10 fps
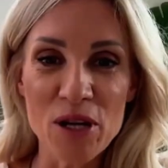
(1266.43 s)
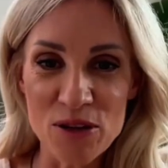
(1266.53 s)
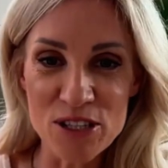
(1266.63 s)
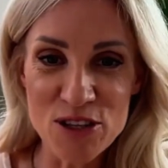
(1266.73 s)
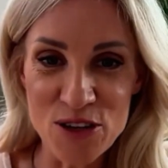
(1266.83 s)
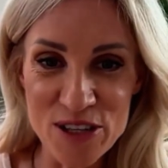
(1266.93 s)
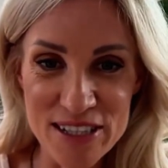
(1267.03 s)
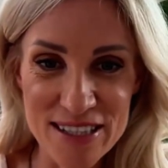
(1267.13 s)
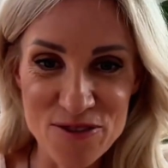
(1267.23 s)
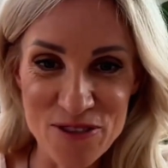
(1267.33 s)
beyond
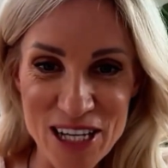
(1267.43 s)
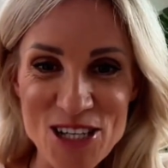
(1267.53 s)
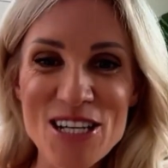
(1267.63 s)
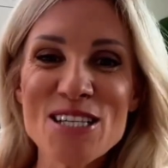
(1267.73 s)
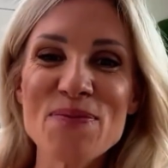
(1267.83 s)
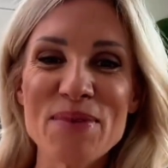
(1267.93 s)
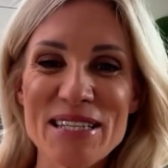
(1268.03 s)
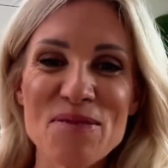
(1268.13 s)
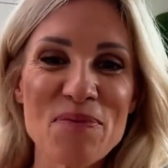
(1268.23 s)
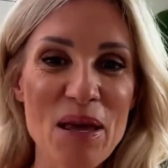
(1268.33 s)
those features,
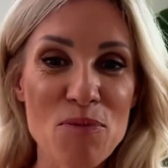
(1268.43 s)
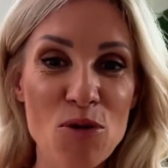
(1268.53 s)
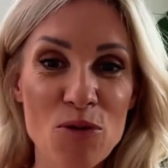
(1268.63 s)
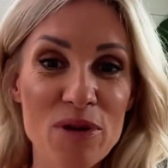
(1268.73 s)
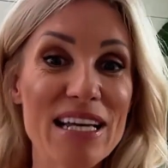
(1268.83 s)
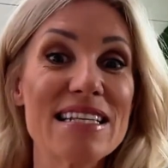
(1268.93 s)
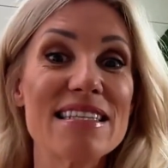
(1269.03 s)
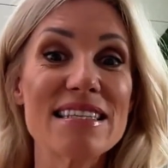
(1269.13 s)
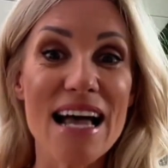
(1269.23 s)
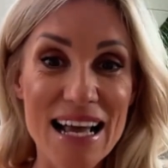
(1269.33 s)
but some people can
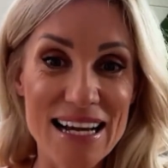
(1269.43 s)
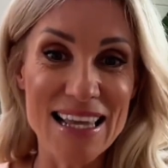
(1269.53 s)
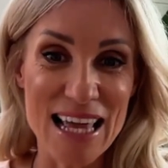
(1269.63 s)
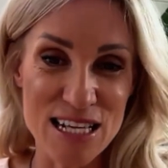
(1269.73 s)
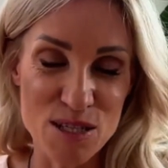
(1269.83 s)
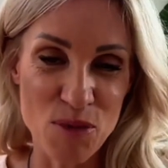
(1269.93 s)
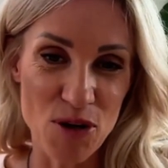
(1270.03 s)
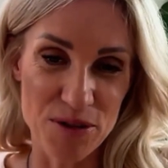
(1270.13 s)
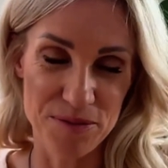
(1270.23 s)
start at that spot.